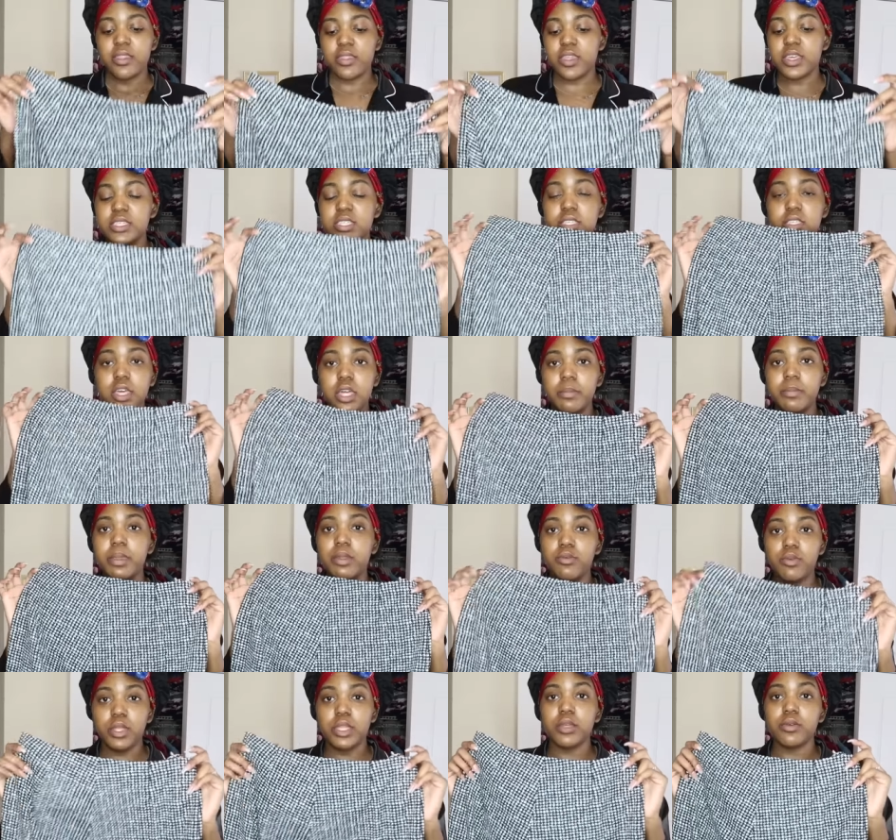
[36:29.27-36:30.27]
This is going to
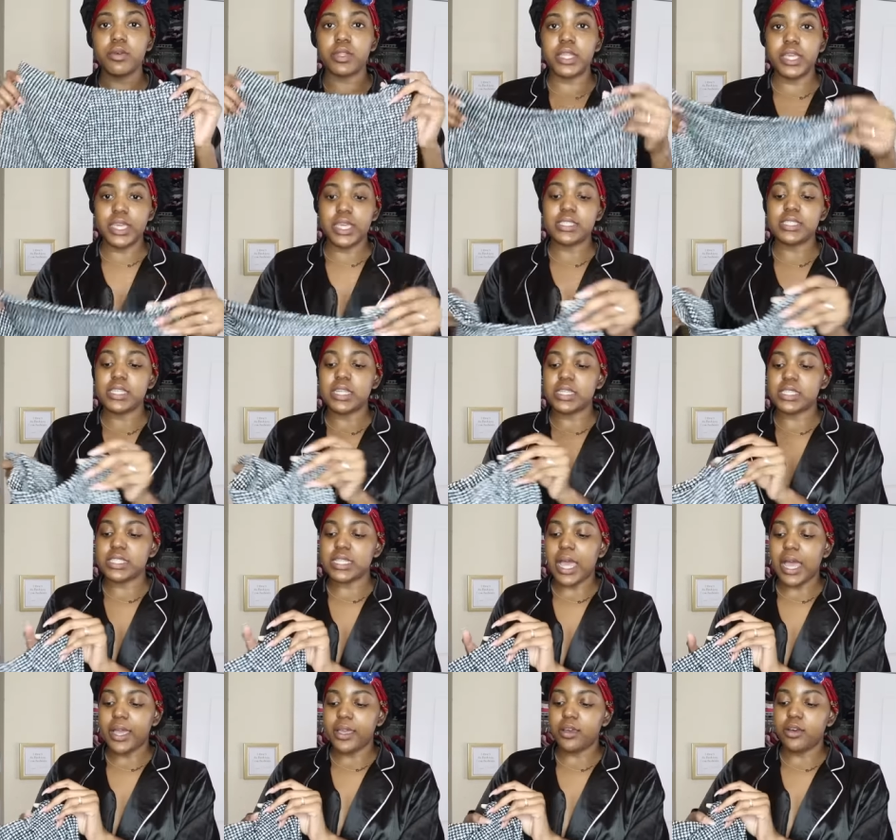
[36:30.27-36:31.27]
be really, really easy to
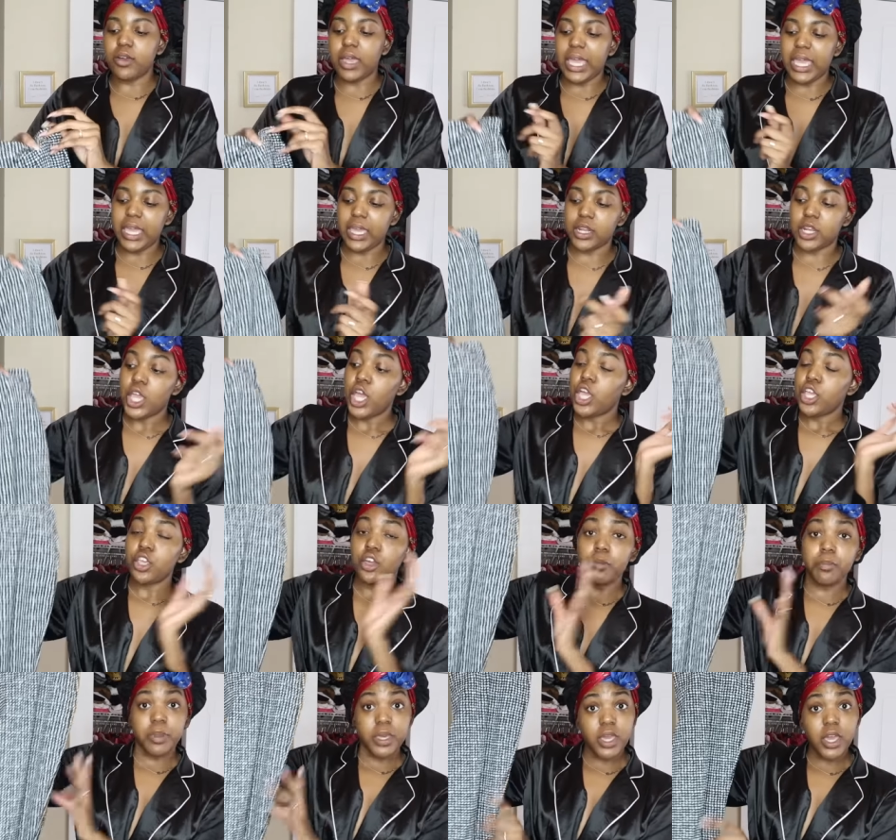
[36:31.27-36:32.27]
style, and
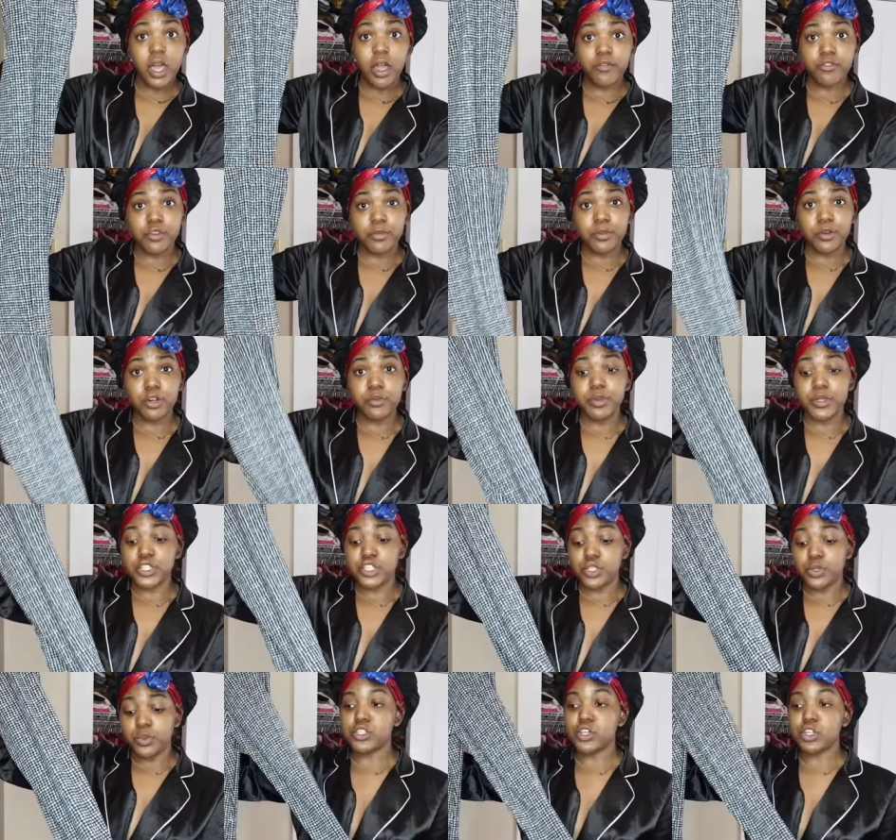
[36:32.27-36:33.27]
you'll be comfortable,
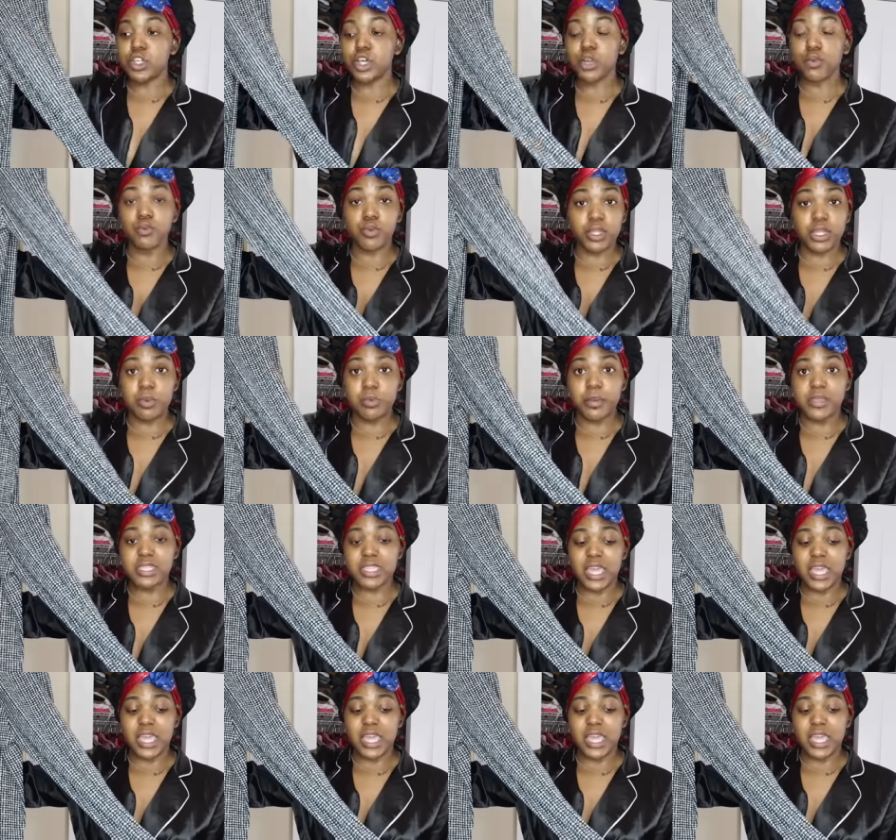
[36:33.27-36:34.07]
but you'll look really put